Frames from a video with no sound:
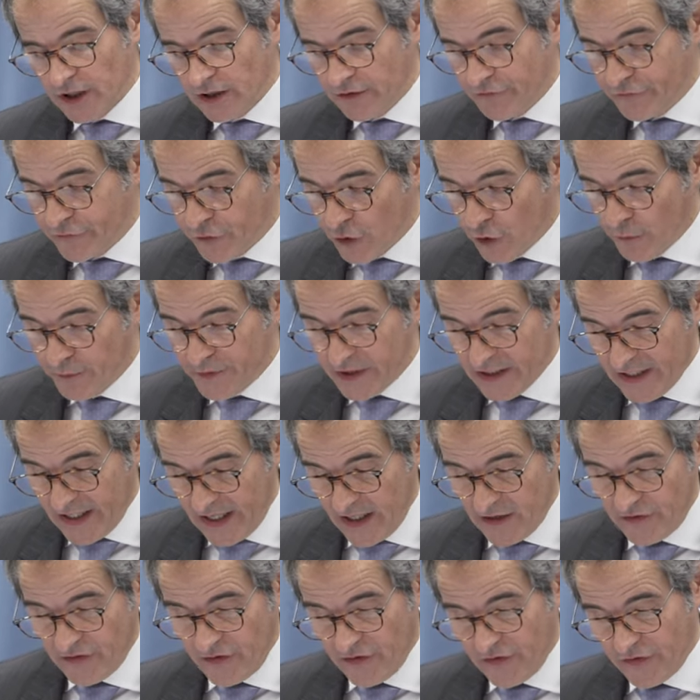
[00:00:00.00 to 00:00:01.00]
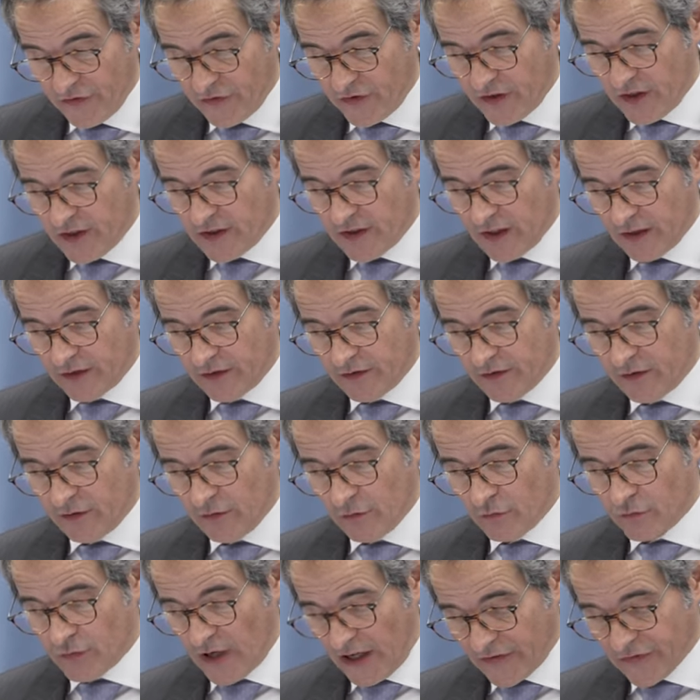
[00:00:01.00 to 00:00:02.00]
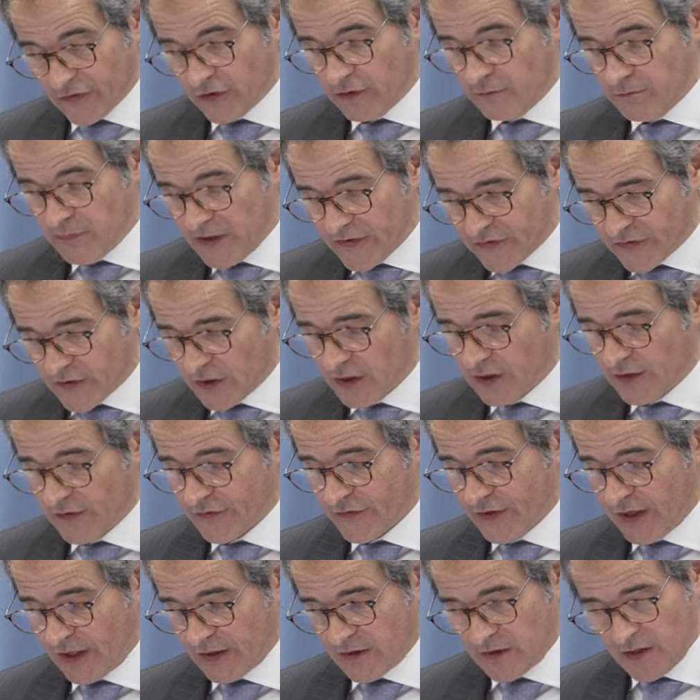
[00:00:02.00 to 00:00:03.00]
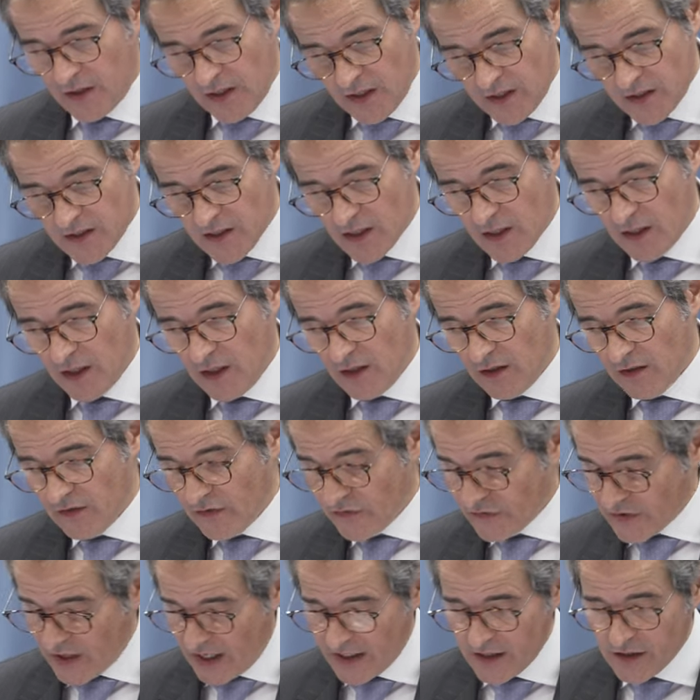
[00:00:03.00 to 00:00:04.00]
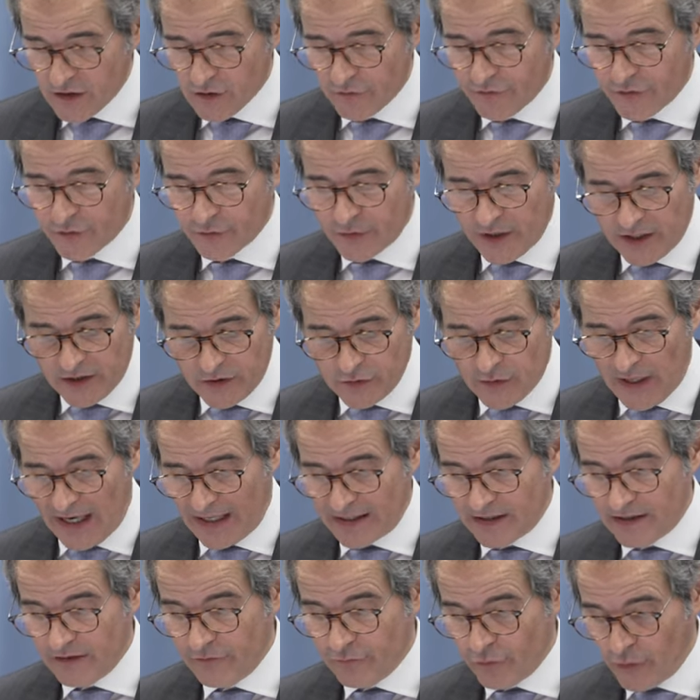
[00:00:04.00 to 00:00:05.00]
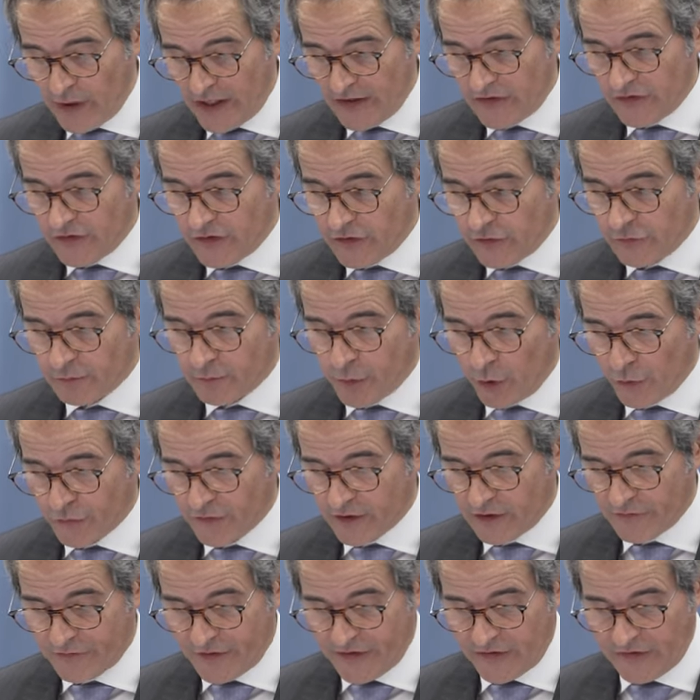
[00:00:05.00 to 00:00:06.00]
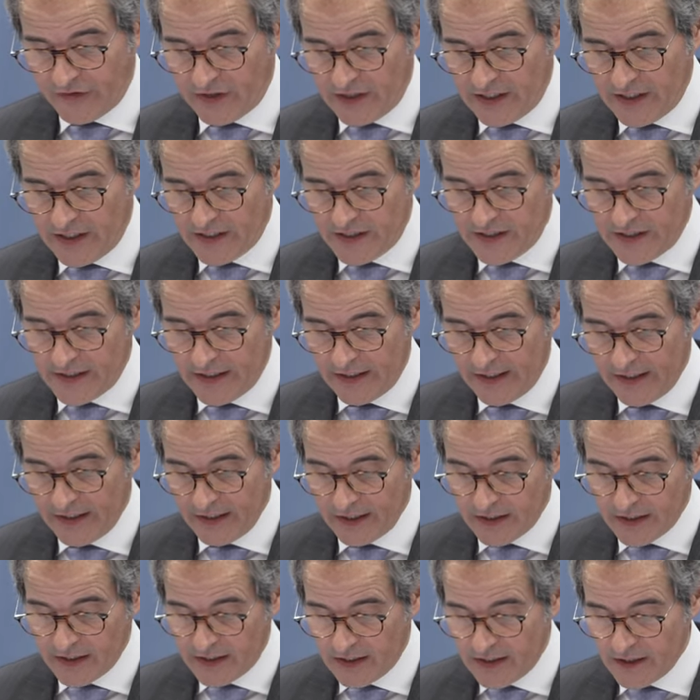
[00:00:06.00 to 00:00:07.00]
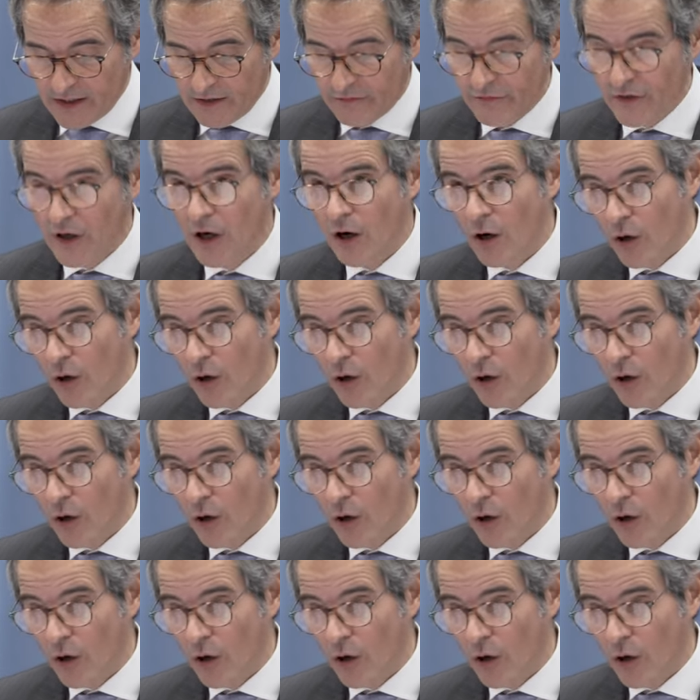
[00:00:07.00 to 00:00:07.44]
informed the agency that Russian missiles had hit the site of a radioactive waste disposal facility in Kiev